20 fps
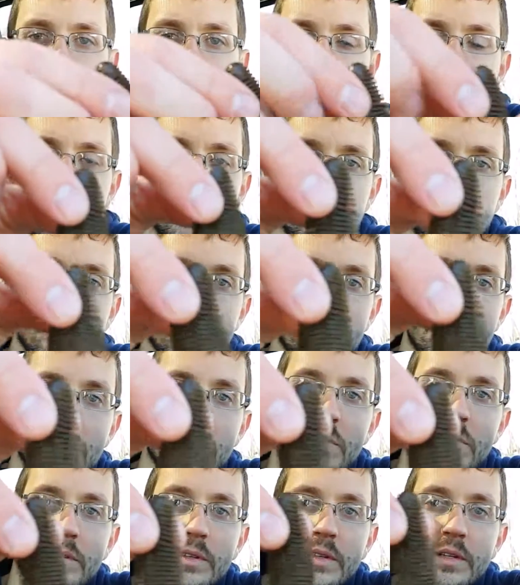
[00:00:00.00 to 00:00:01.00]
So I was
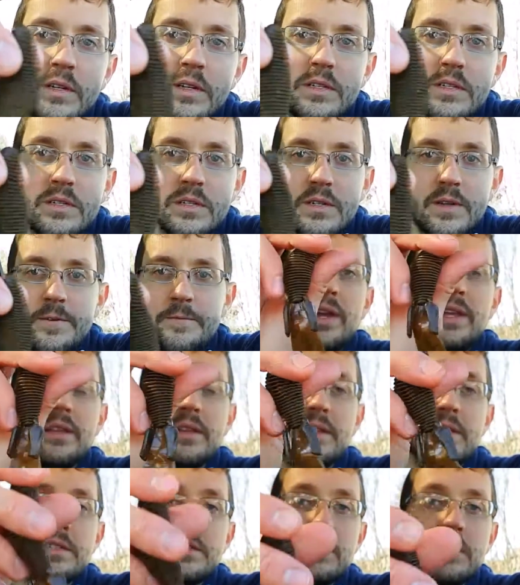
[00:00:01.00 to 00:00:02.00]
throwing this
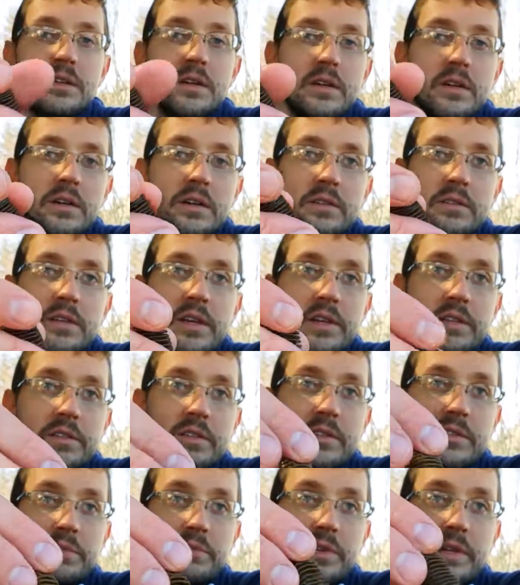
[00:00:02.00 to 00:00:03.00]
weightless
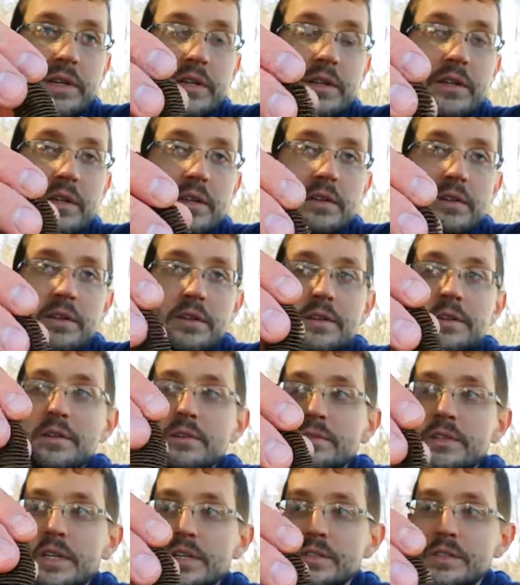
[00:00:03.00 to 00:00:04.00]
Texas rig in it. I know
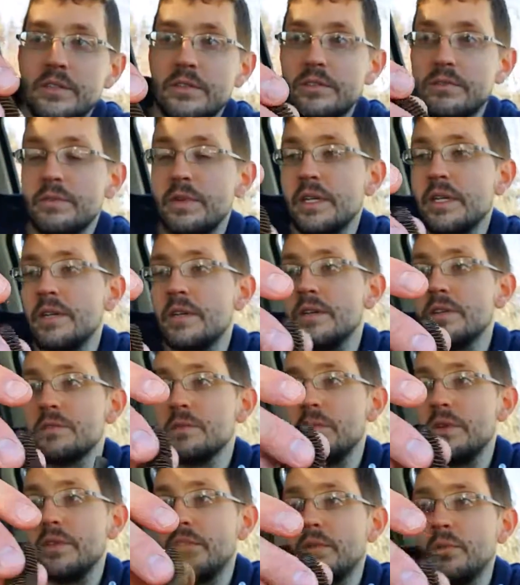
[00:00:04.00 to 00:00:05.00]
Texas rig is
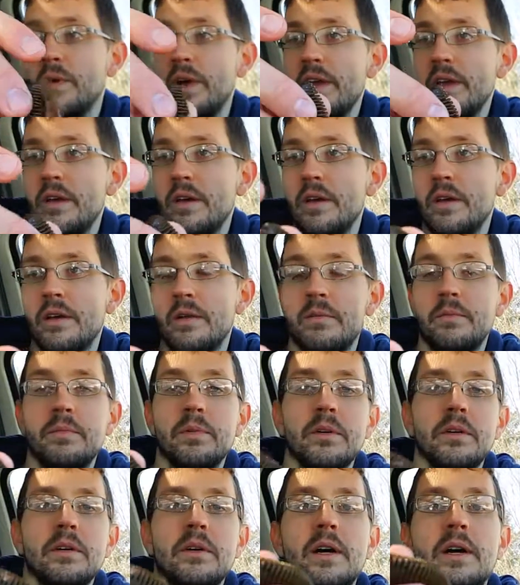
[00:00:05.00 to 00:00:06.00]
with the weight,
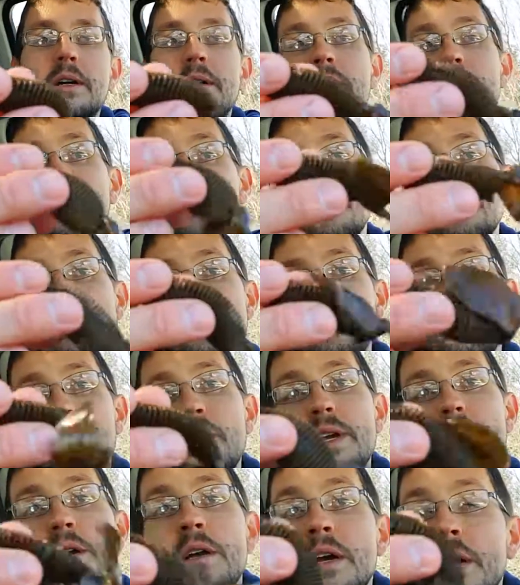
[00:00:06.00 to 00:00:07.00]
but I didn't use a
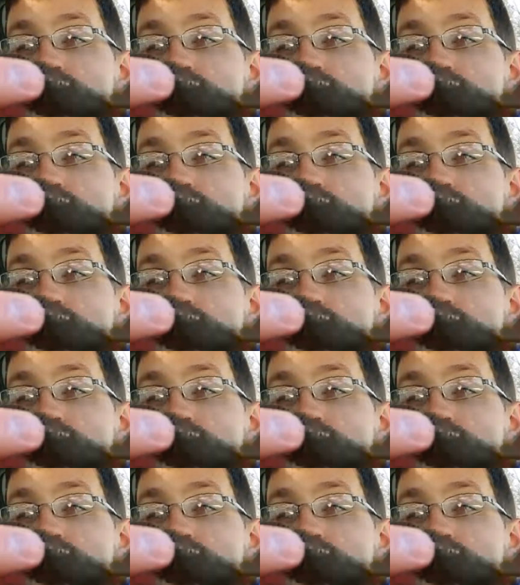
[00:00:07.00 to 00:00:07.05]
weight